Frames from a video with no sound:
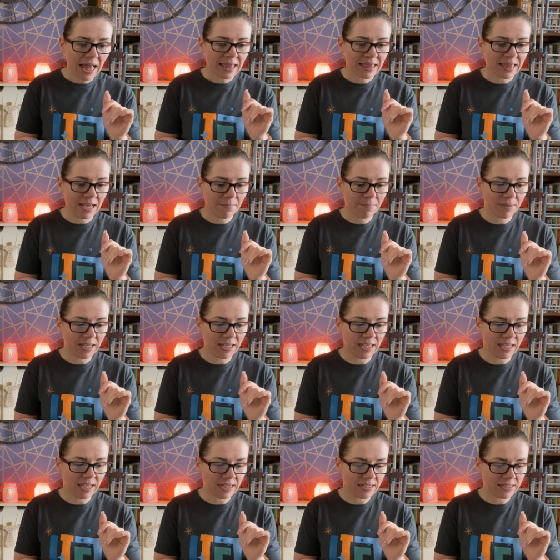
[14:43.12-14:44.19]
let
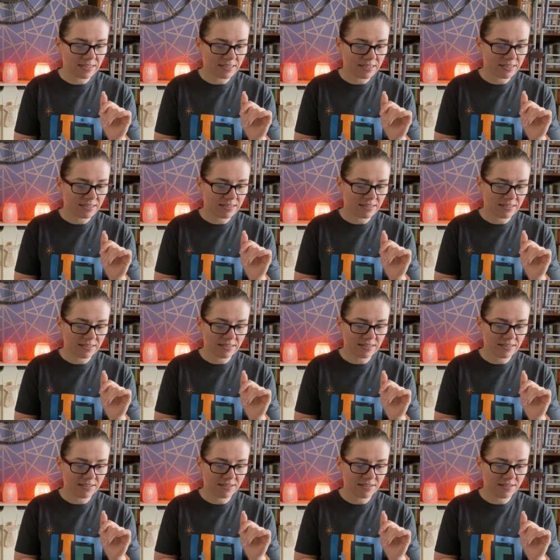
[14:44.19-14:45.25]
me
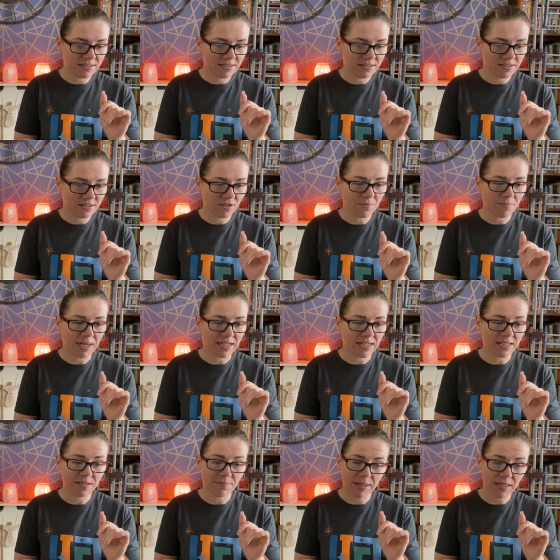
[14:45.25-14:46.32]
log back
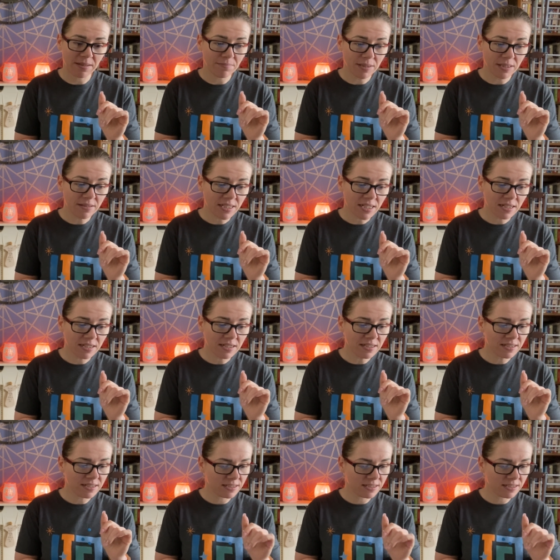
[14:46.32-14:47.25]
into my computer.